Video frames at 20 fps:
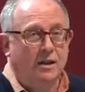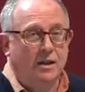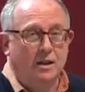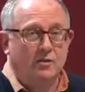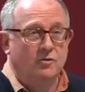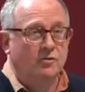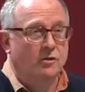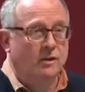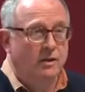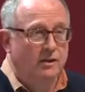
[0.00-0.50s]

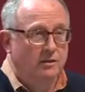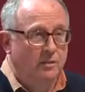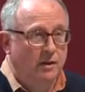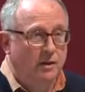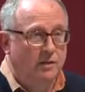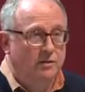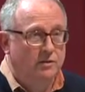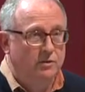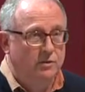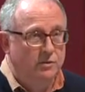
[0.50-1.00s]
country as
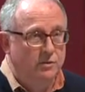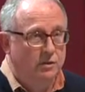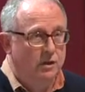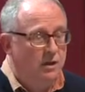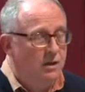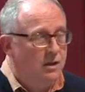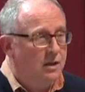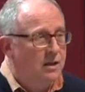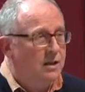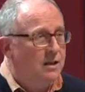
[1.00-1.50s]
well too.
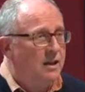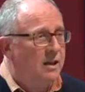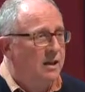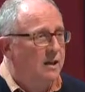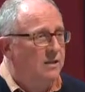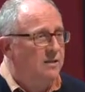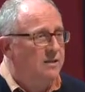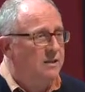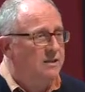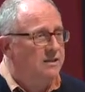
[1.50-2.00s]

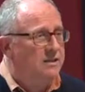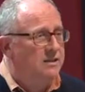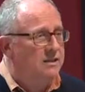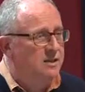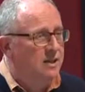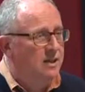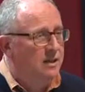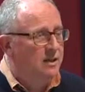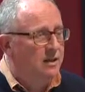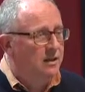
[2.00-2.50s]
This is
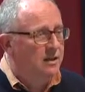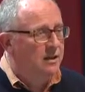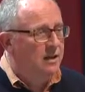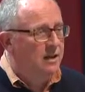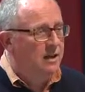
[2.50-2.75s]
an